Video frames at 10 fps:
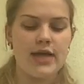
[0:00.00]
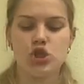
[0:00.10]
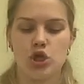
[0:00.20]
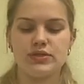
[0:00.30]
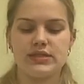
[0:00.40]

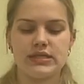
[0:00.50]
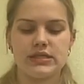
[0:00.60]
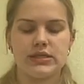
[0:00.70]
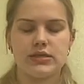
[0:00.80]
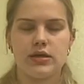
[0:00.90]
chose
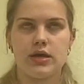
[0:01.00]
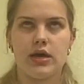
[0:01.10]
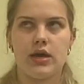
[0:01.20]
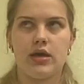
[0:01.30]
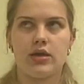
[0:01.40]
this
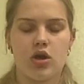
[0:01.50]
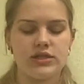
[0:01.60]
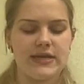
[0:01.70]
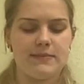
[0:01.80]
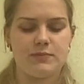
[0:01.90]

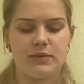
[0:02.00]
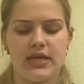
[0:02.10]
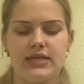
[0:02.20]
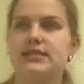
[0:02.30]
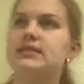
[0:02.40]
concept
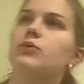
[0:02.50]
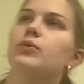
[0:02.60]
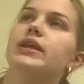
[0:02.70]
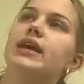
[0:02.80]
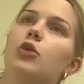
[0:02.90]
because it
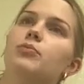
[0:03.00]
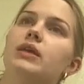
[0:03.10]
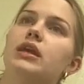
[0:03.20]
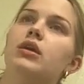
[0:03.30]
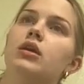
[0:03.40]
really helped
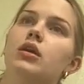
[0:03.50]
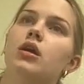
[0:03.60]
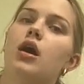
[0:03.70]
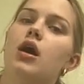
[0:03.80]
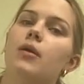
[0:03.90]
me
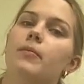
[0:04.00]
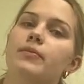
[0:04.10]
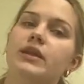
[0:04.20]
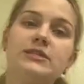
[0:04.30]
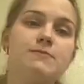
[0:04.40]

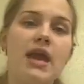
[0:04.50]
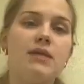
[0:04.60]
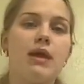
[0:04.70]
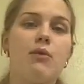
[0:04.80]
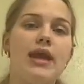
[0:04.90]

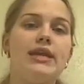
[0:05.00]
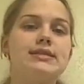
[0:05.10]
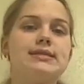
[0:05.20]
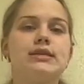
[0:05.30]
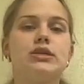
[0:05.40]
expand my writing
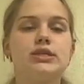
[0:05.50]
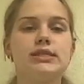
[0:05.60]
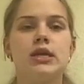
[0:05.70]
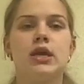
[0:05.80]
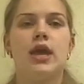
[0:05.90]

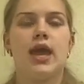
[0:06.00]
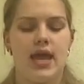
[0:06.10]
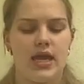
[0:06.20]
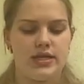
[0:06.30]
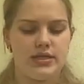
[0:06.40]
skills,
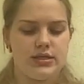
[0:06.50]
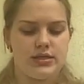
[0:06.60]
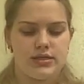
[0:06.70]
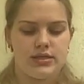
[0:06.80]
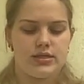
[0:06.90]
and
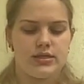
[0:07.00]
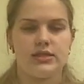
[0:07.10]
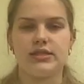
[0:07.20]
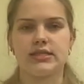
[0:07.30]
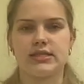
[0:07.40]
this
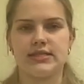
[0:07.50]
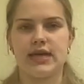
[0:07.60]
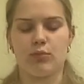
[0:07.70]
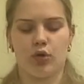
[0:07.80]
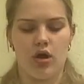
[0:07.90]
is going to
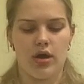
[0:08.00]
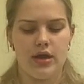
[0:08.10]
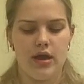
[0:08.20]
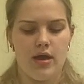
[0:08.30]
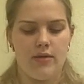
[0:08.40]
sound
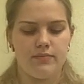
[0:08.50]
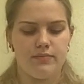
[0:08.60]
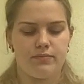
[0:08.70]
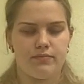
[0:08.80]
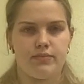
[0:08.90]
broad,
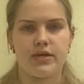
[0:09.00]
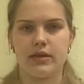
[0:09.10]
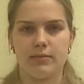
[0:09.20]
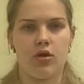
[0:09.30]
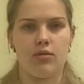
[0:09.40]
but
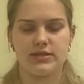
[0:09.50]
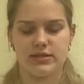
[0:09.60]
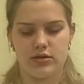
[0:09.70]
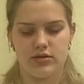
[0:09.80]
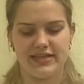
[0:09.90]
I promise
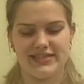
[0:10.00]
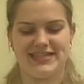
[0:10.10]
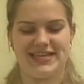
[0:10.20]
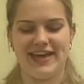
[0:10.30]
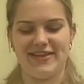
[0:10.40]
it all
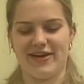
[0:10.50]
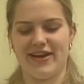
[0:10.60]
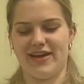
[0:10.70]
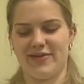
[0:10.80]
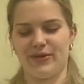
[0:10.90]
links together.
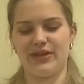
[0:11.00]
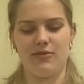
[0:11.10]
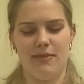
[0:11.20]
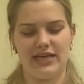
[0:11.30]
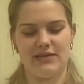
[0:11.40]
Really
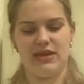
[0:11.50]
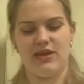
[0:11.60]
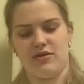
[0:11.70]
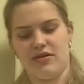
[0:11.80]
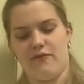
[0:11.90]
reminded
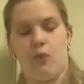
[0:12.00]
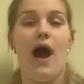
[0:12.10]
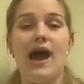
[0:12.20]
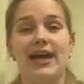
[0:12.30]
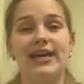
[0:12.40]
me of
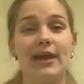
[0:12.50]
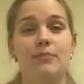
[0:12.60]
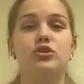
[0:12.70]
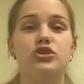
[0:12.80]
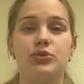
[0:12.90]
why I
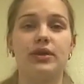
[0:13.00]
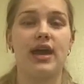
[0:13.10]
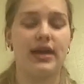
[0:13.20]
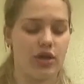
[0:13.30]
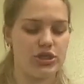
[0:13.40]
am pursuing
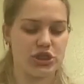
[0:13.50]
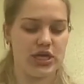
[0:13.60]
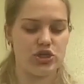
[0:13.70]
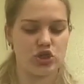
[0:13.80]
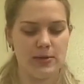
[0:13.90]
higher
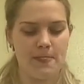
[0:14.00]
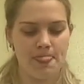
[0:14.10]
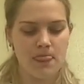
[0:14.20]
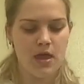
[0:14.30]
education.